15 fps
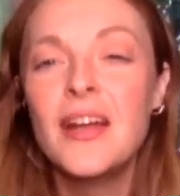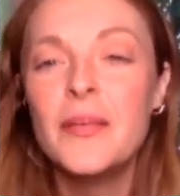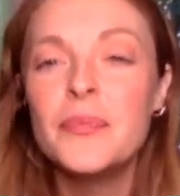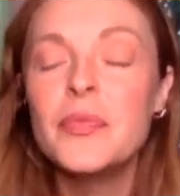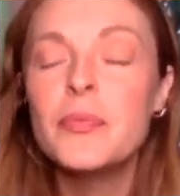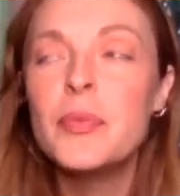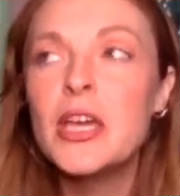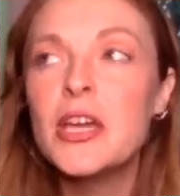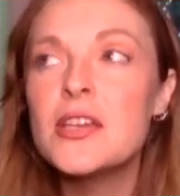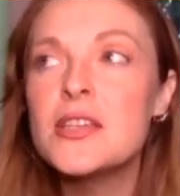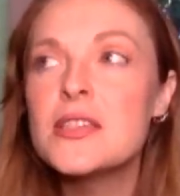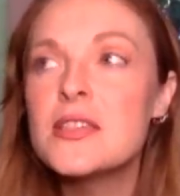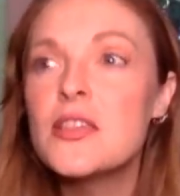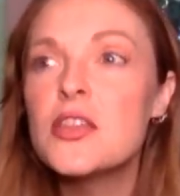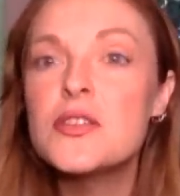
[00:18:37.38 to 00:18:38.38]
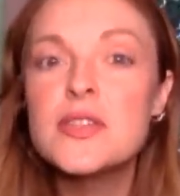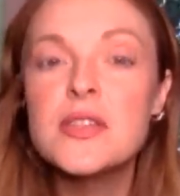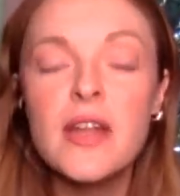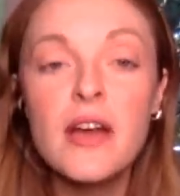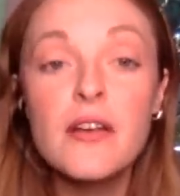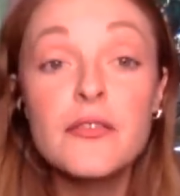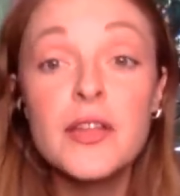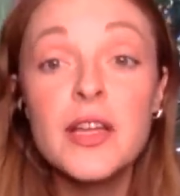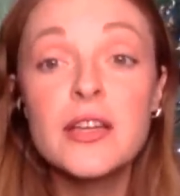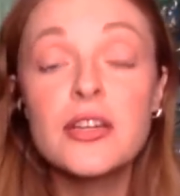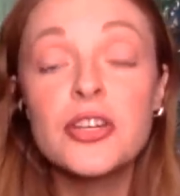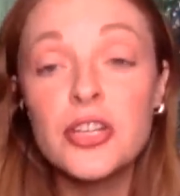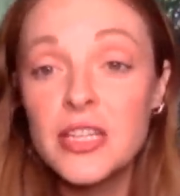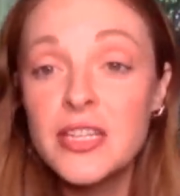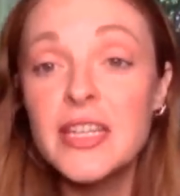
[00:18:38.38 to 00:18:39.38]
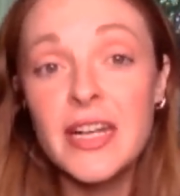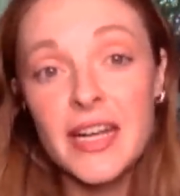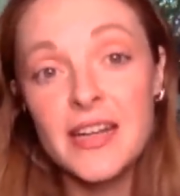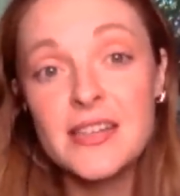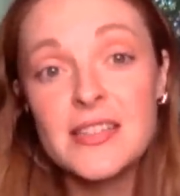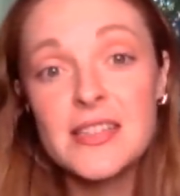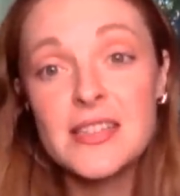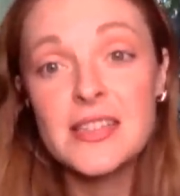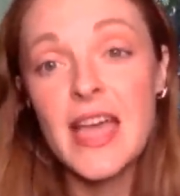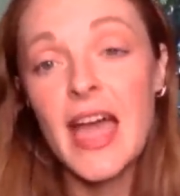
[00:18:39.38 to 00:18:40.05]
because there's enough like goodness.